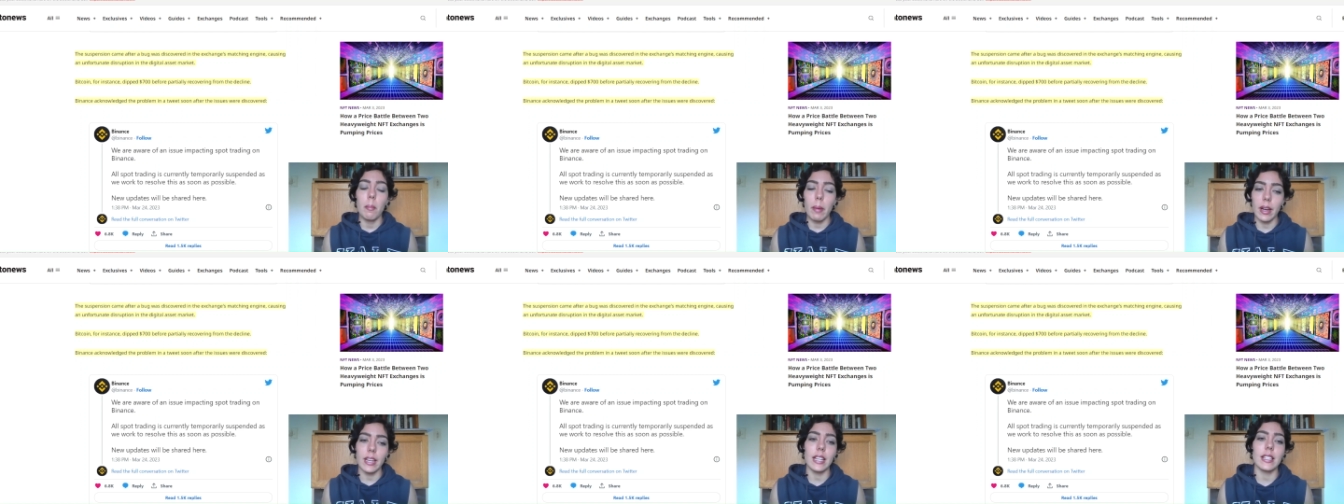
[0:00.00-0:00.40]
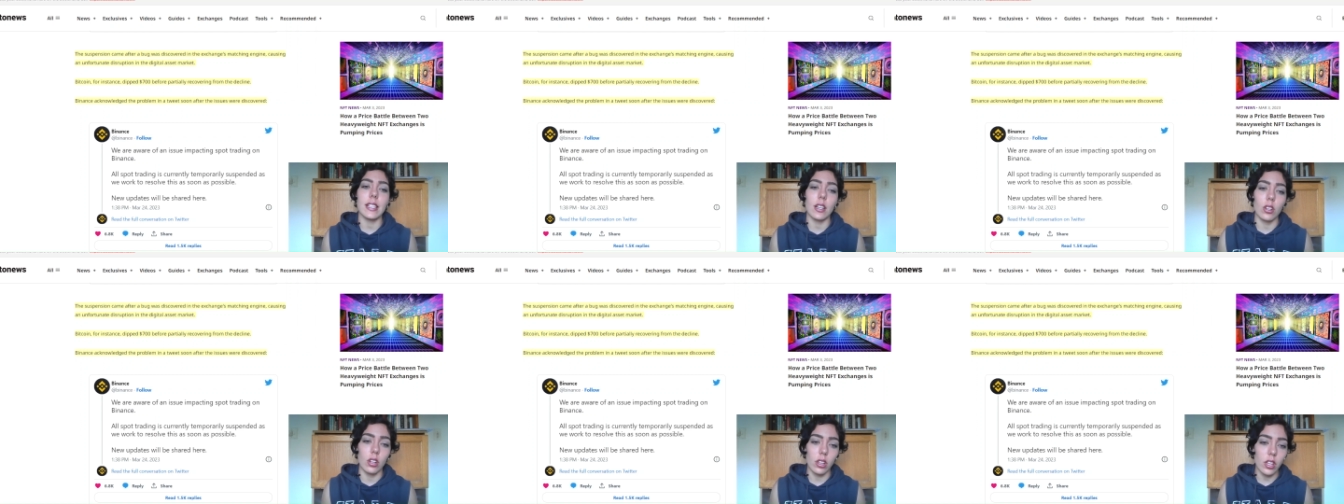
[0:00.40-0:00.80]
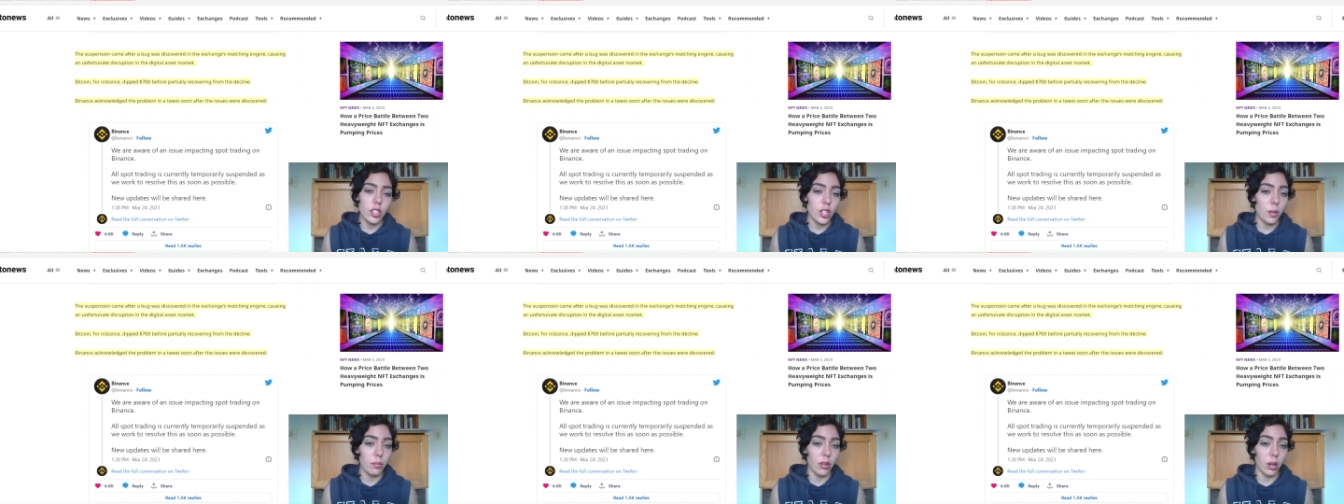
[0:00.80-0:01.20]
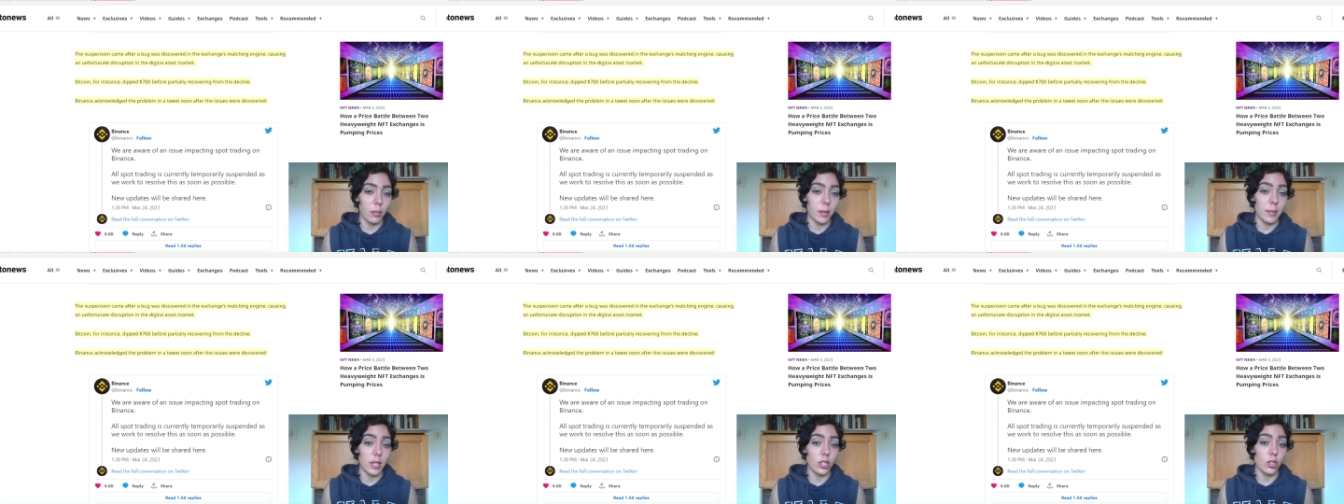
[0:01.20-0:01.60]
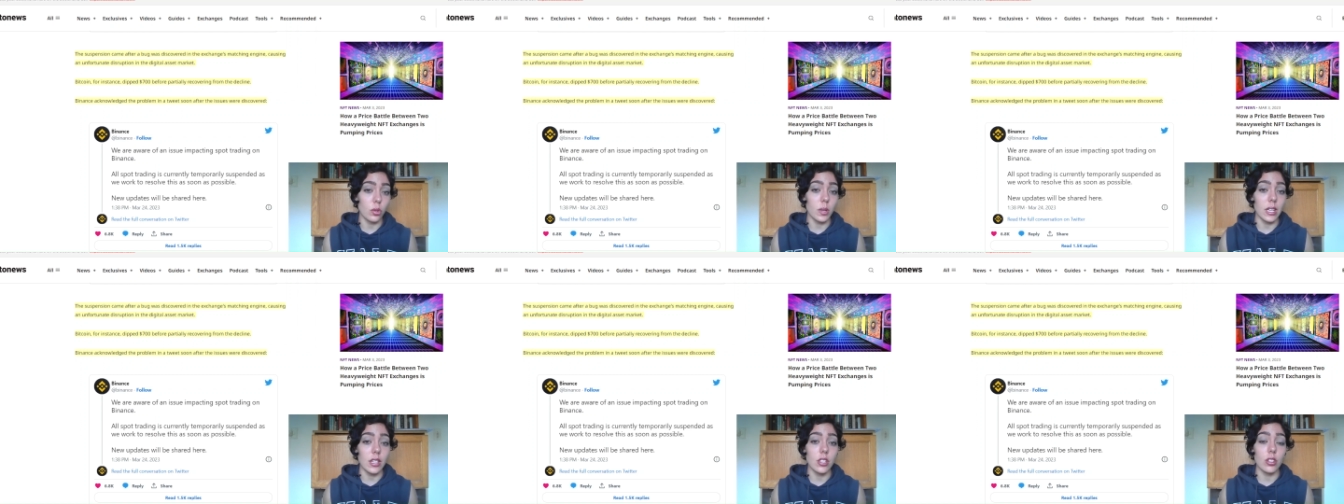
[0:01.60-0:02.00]
Binance acknowledged the problem in a
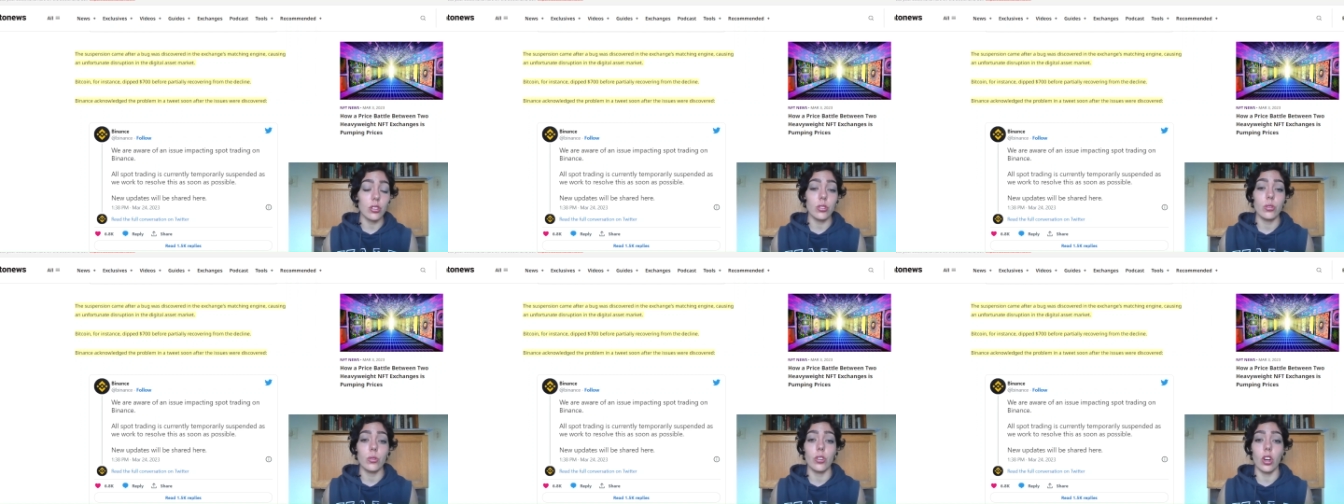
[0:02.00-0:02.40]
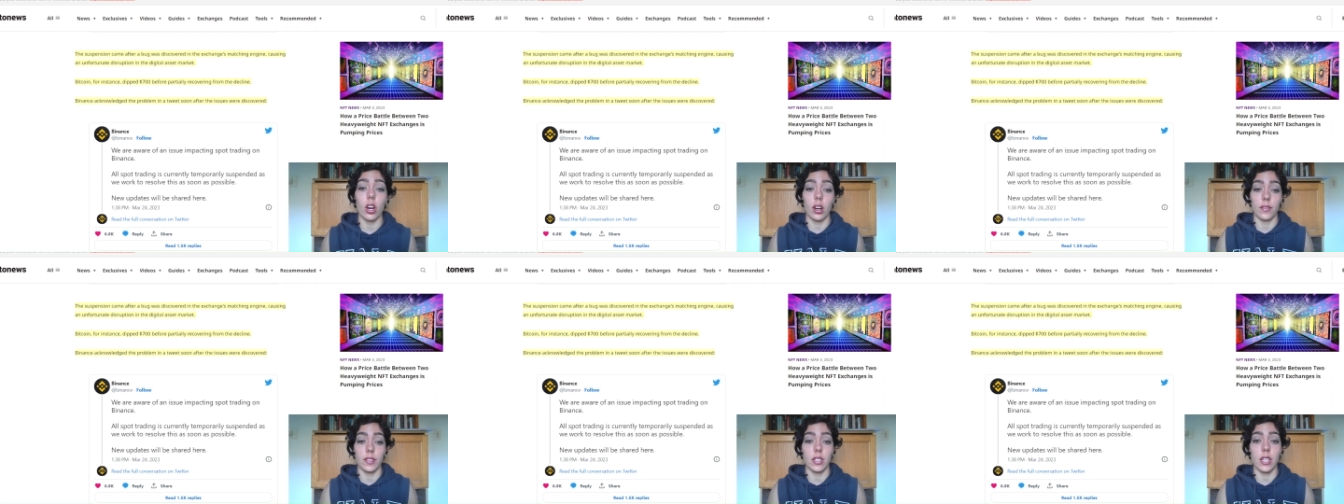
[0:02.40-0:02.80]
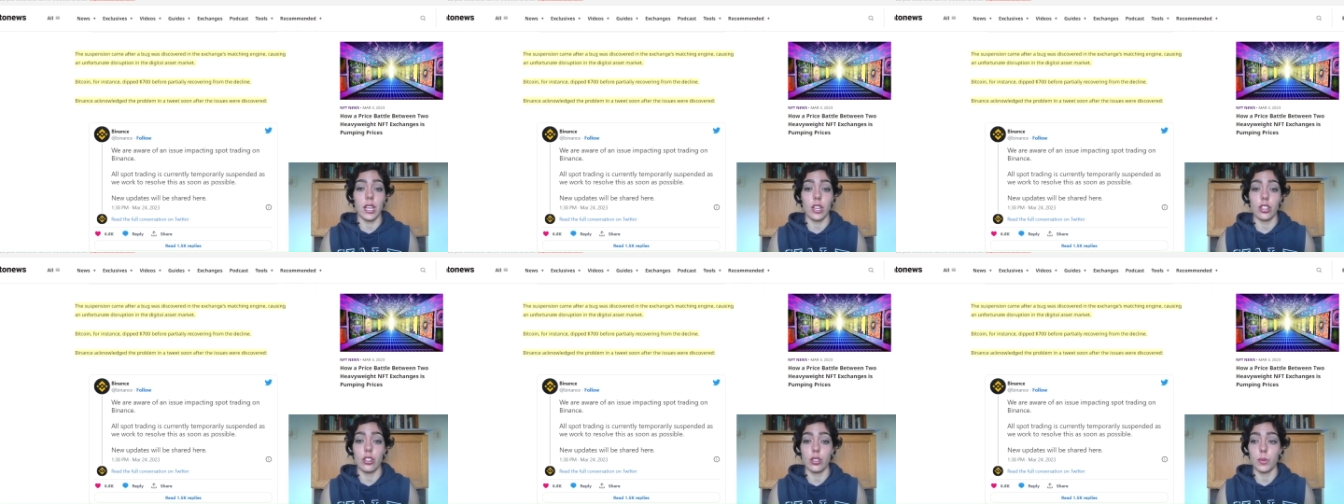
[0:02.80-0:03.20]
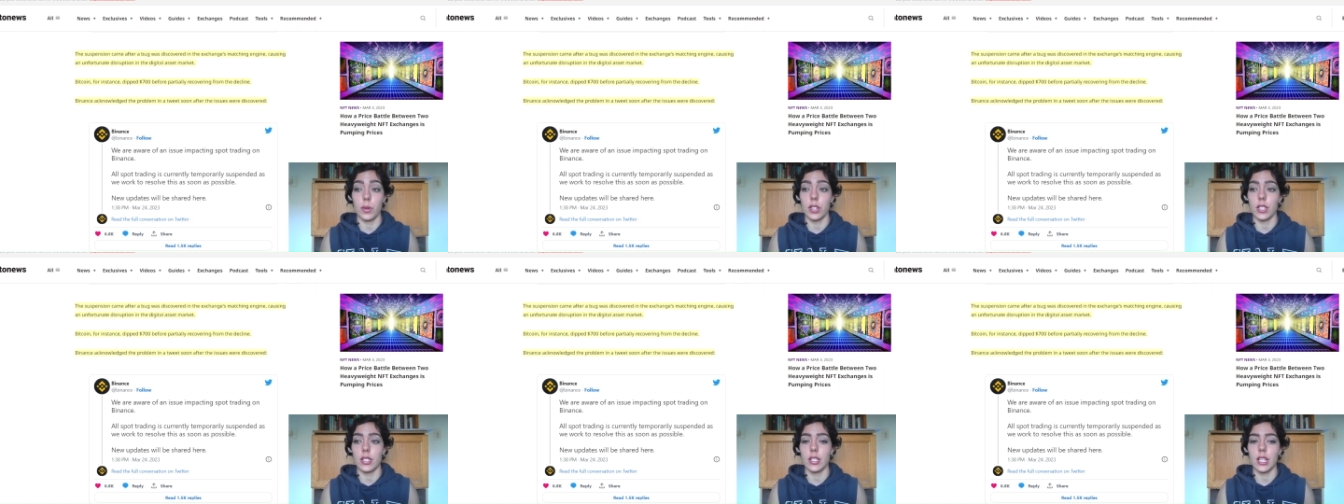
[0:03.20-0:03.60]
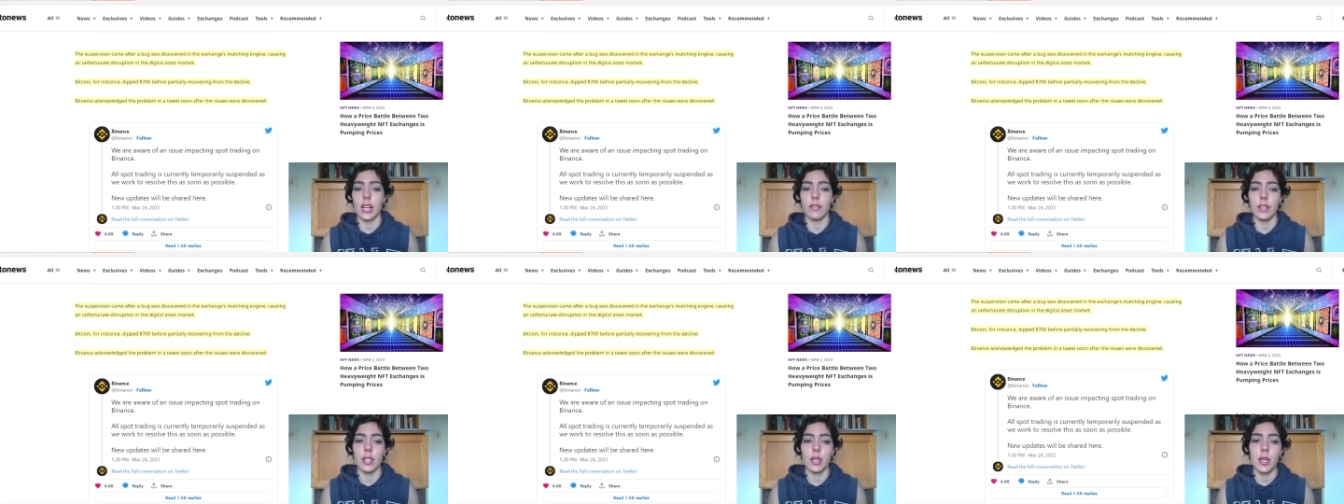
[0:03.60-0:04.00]
tweet soon after the issues were
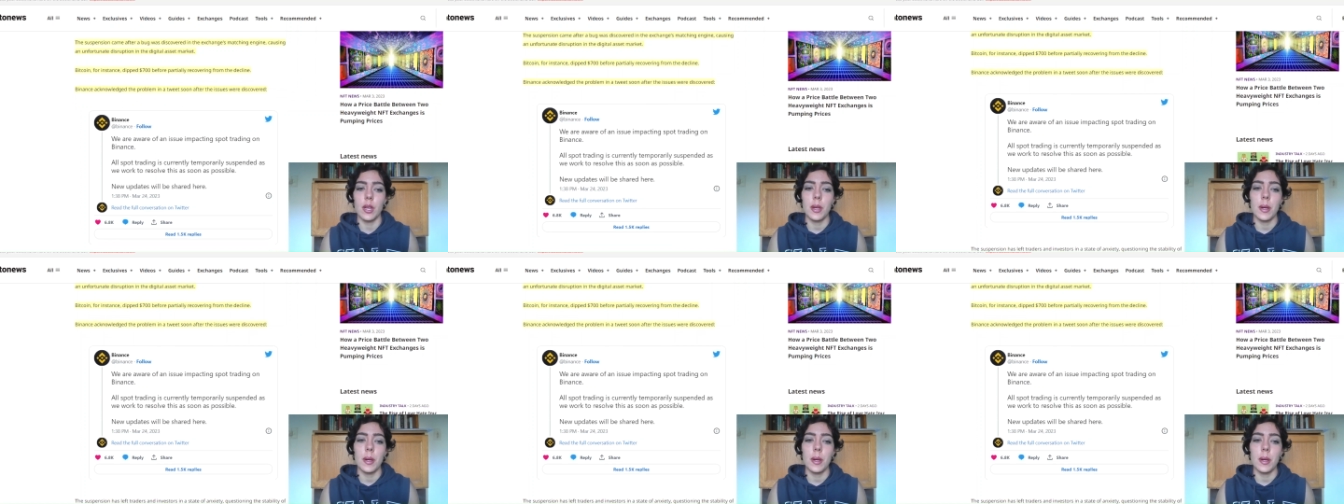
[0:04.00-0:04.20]
discovered.